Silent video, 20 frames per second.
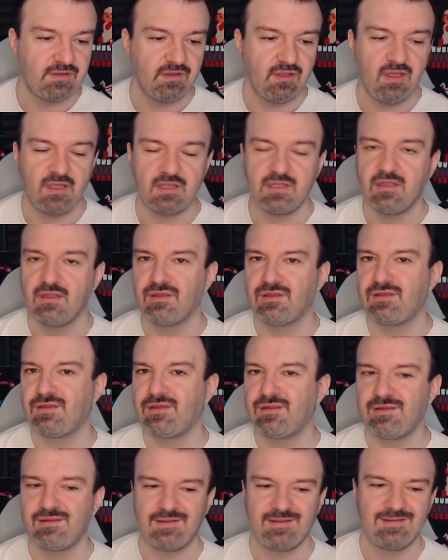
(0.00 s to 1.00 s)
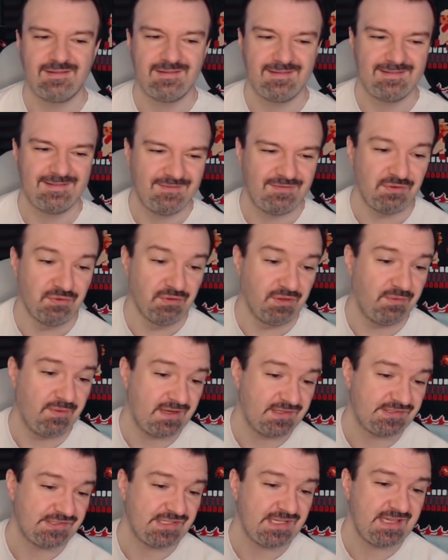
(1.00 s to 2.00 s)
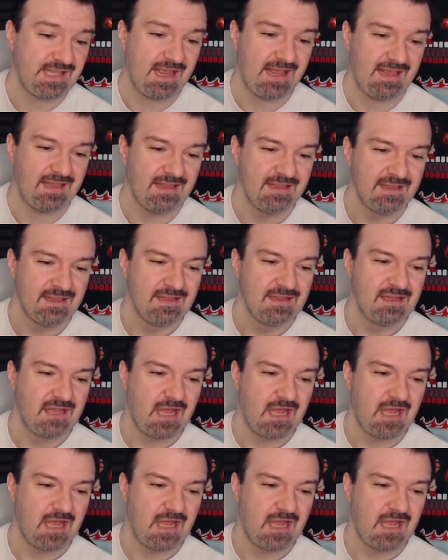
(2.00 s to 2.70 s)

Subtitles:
Give it a look. If you really want to see that.